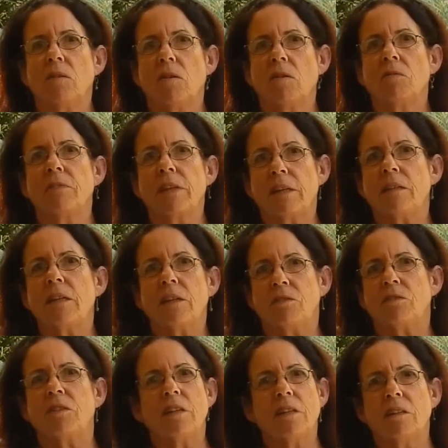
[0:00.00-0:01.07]
of that
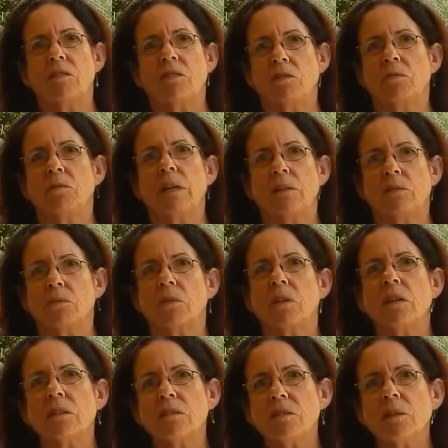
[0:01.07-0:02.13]
nationality or race or
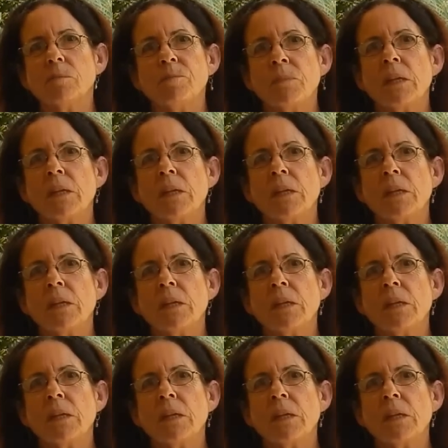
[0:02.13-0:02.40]
culture.